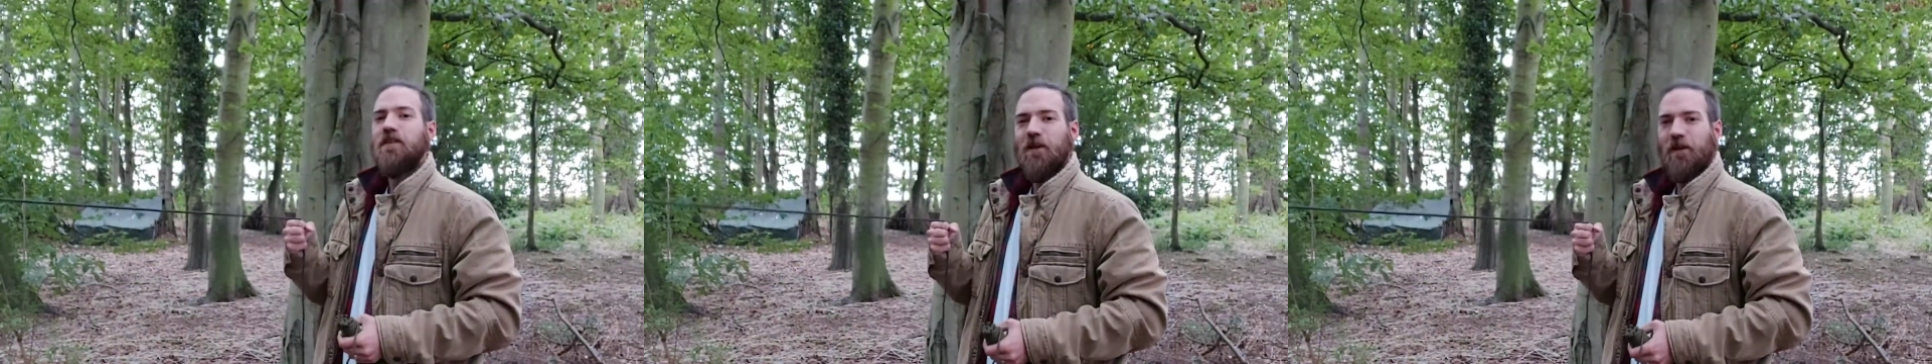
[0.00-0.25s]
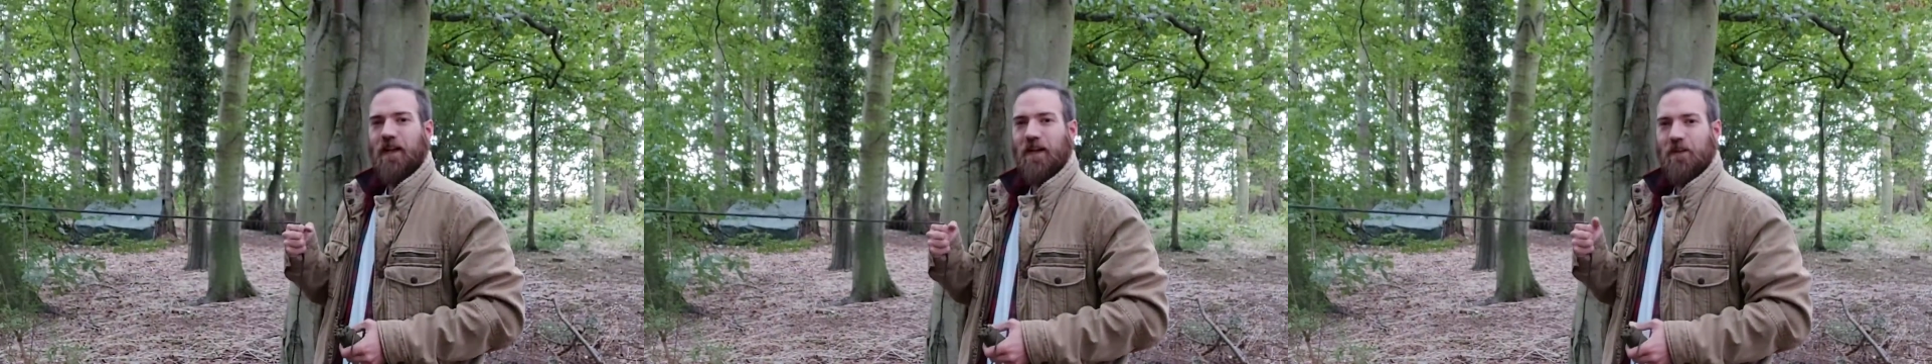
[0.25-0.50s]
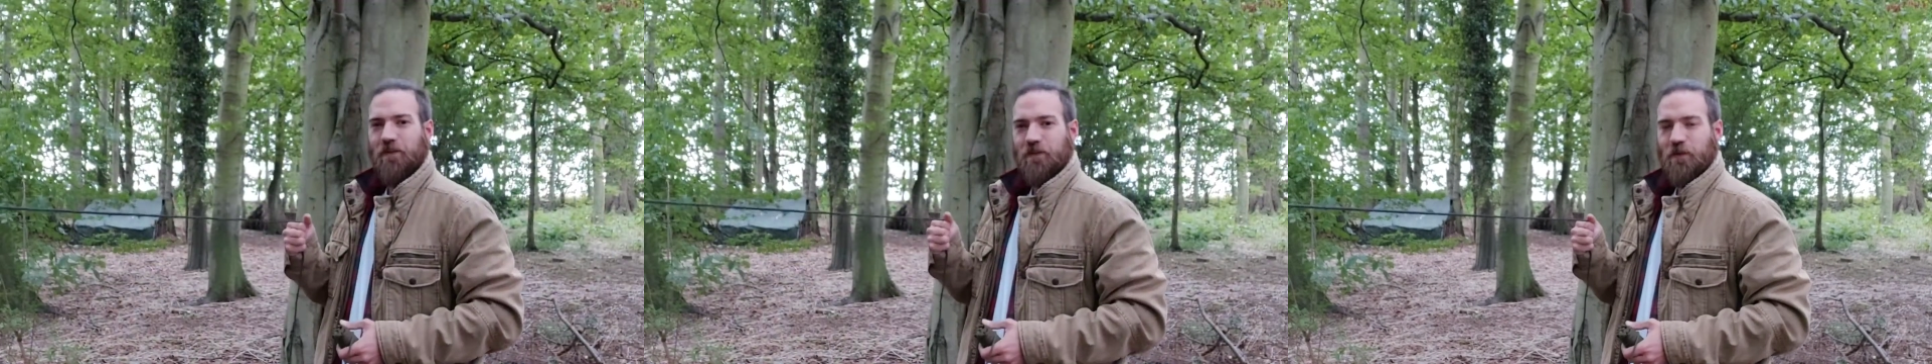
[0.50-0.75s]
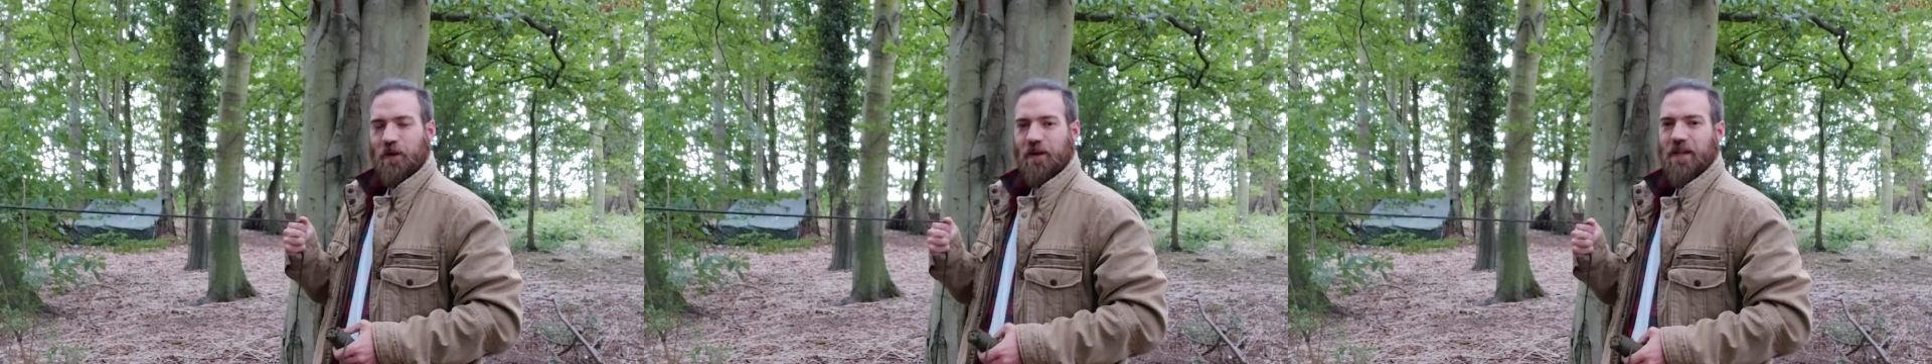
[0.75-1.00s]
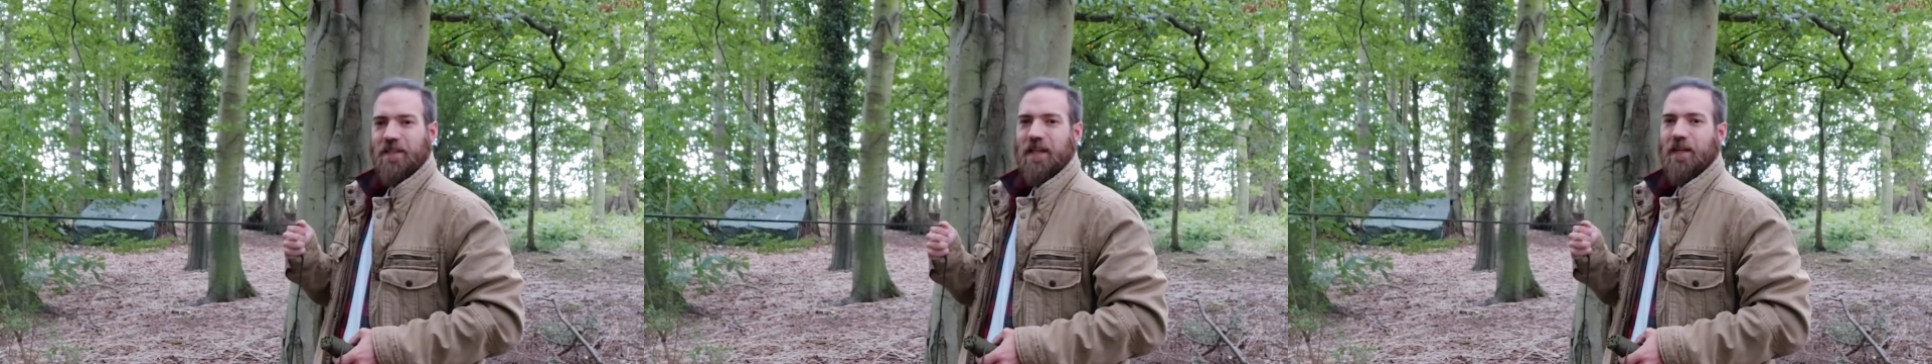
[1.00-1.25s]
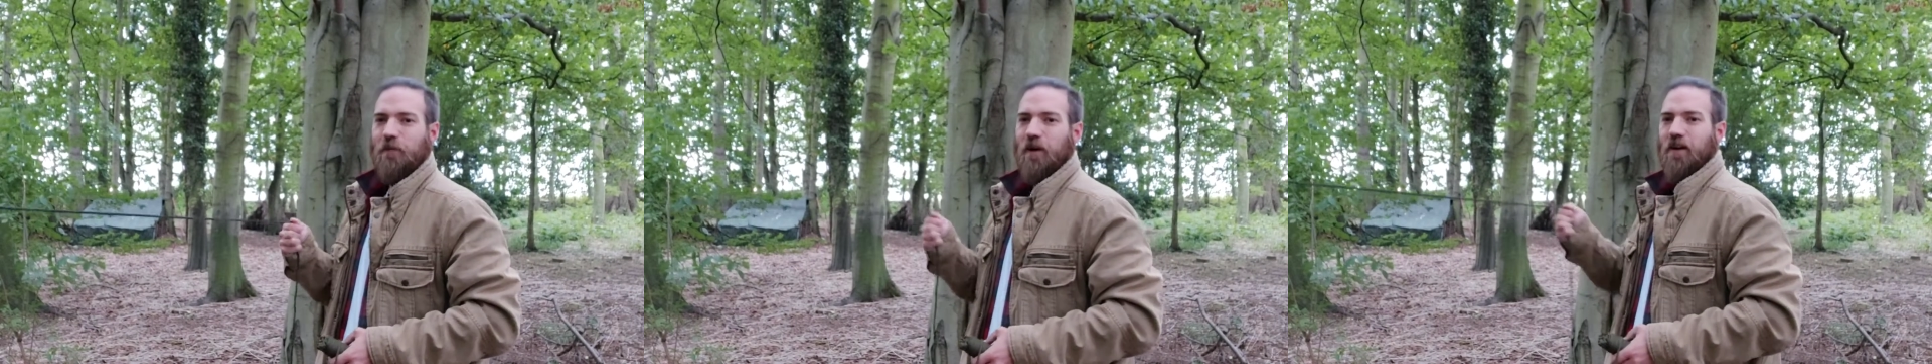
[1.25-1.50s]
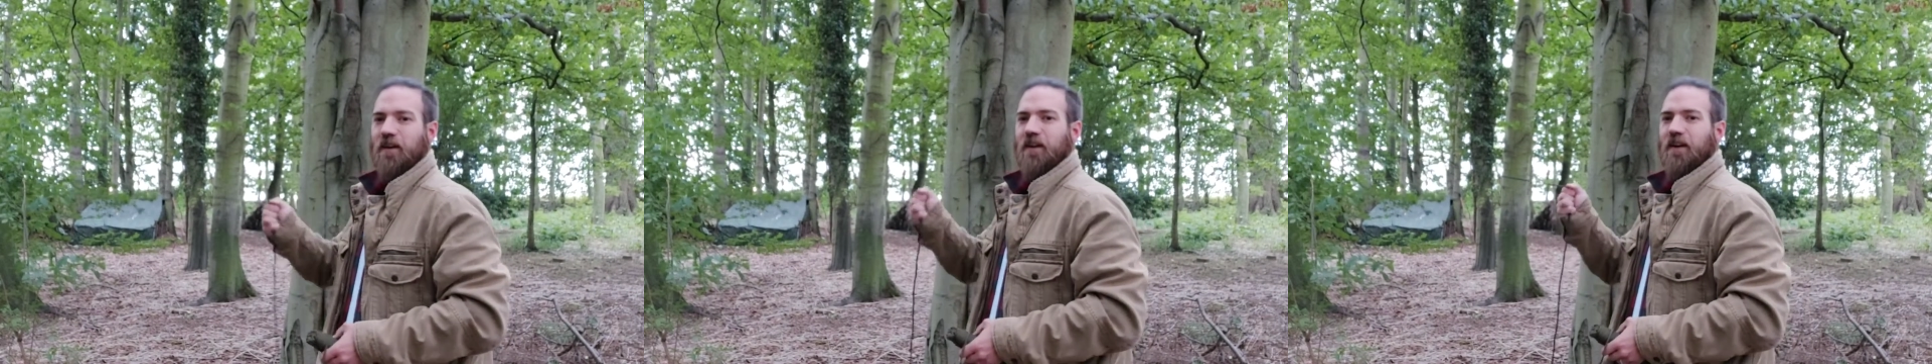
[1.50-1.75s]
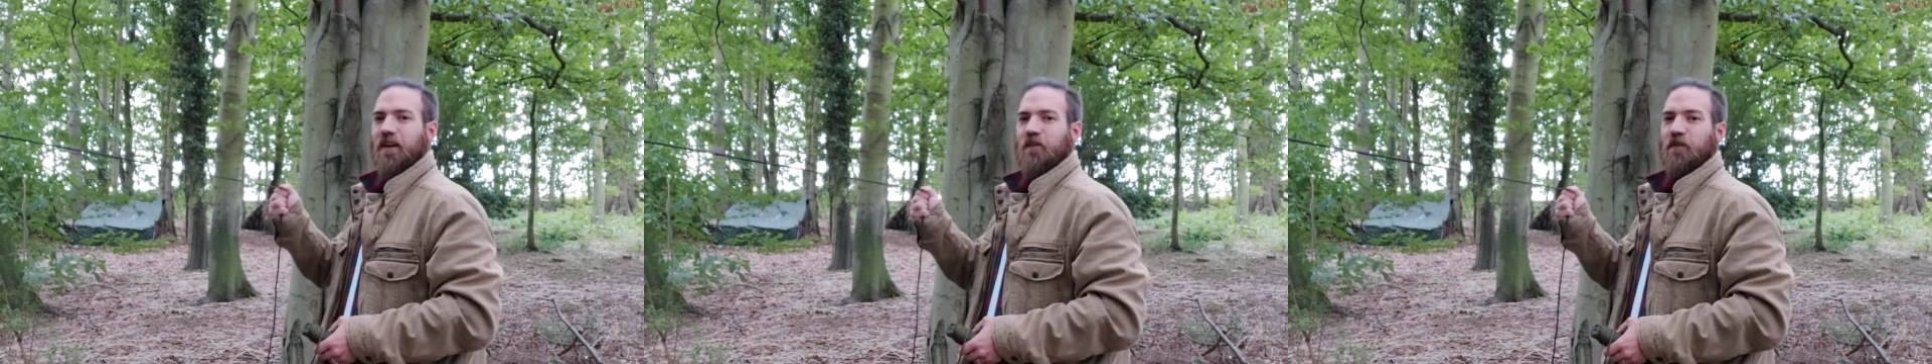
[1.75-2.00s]
our line over to our next anchor point
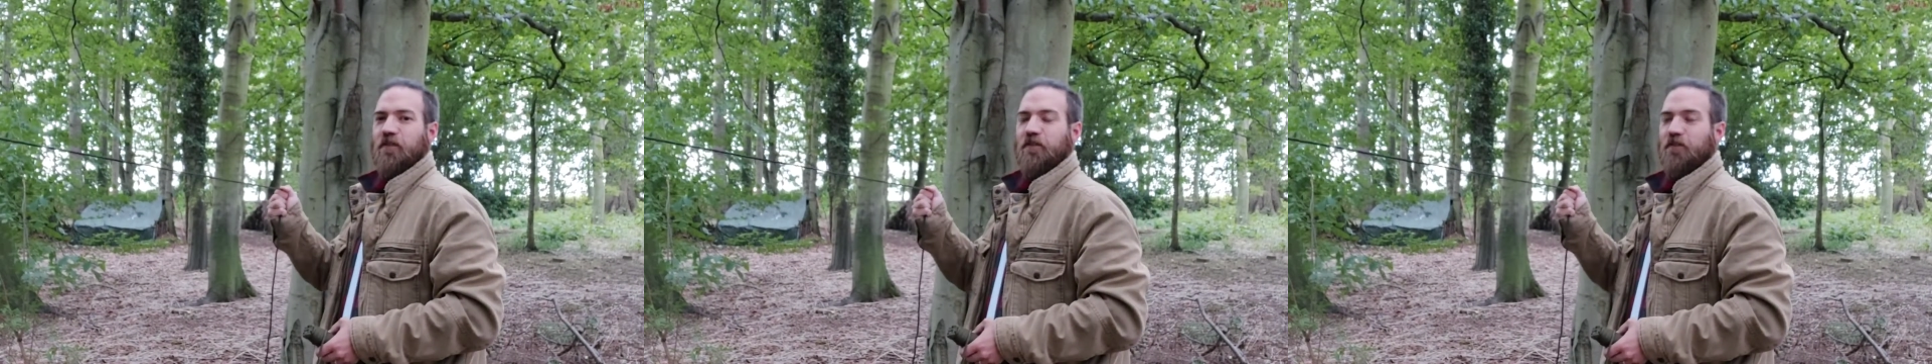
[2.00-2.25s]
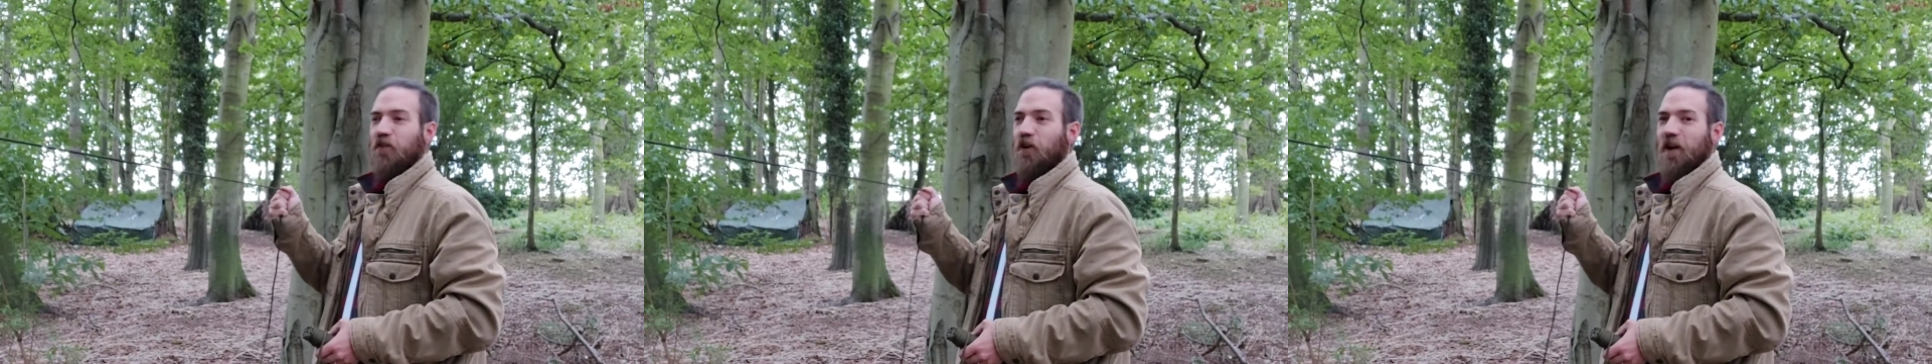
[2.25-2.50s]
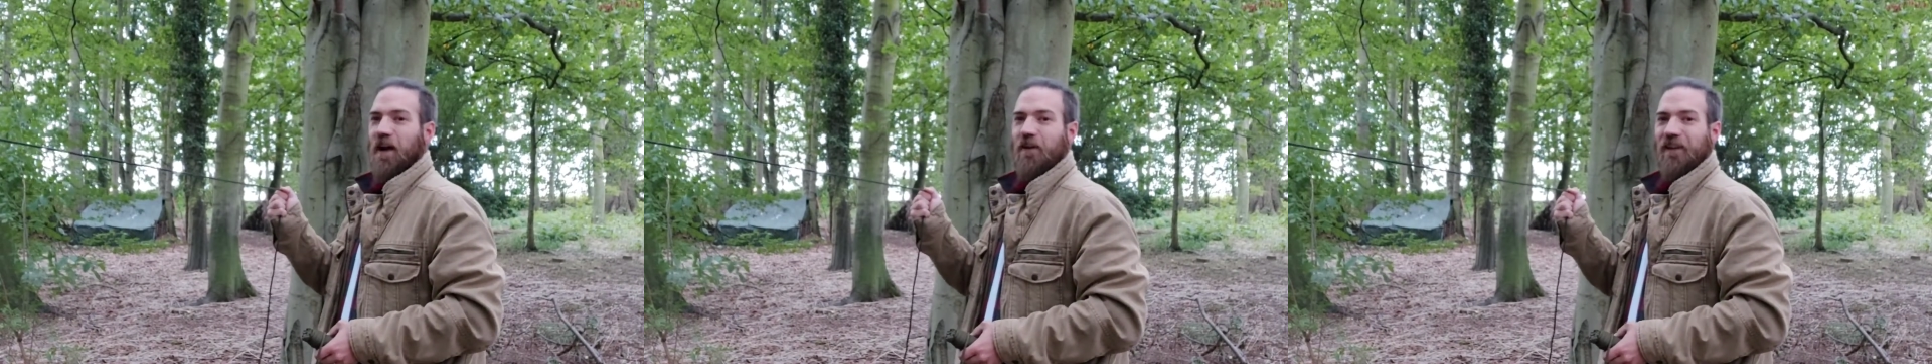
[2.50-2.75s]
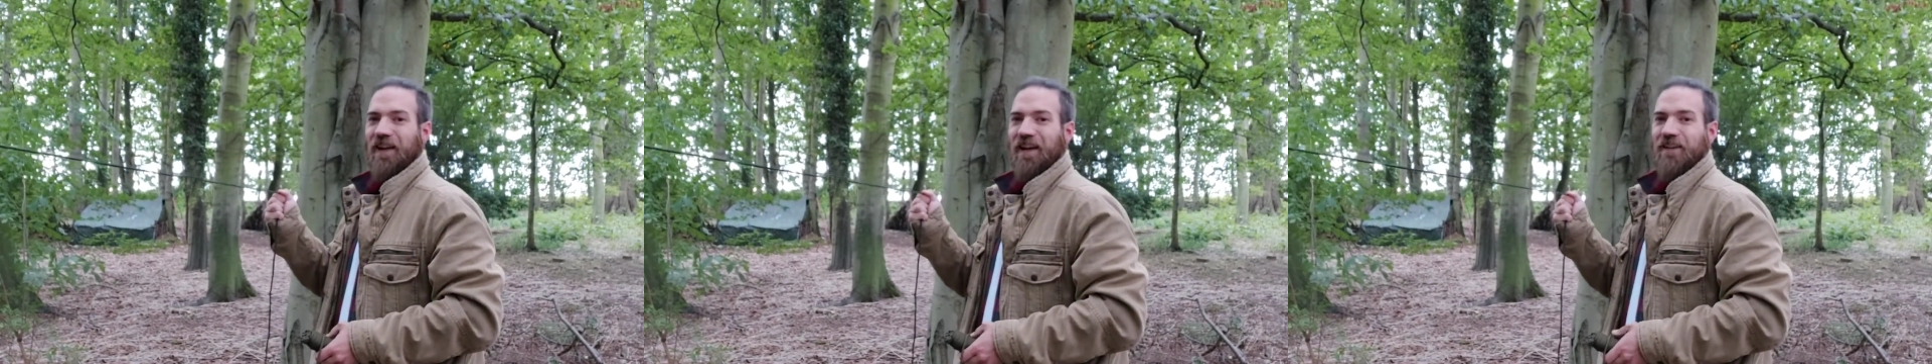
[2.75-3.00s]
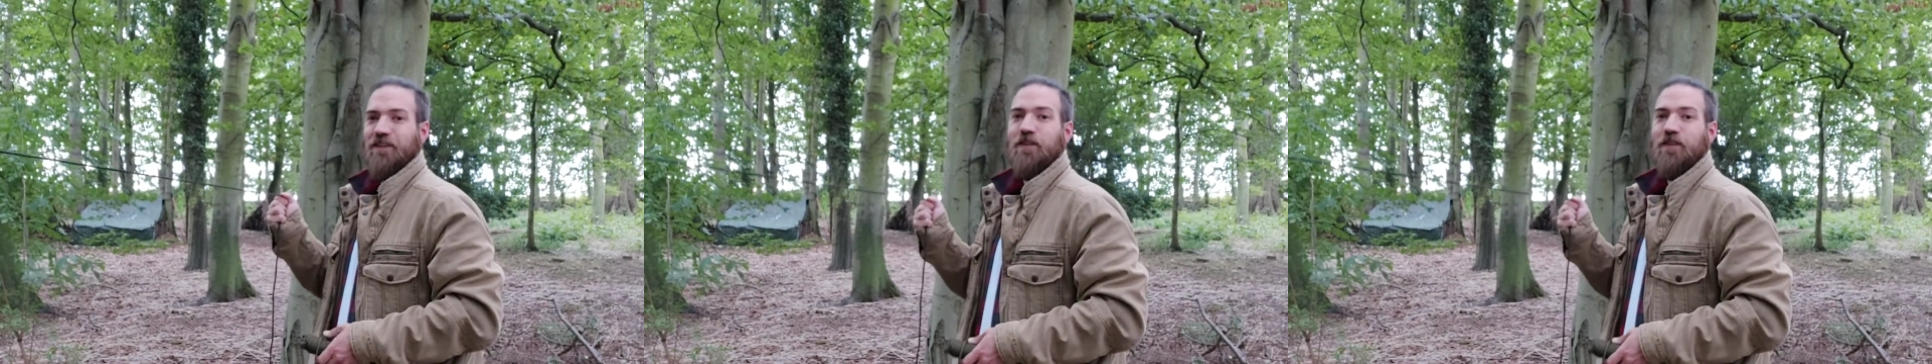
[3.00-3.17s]
and we've run out of line.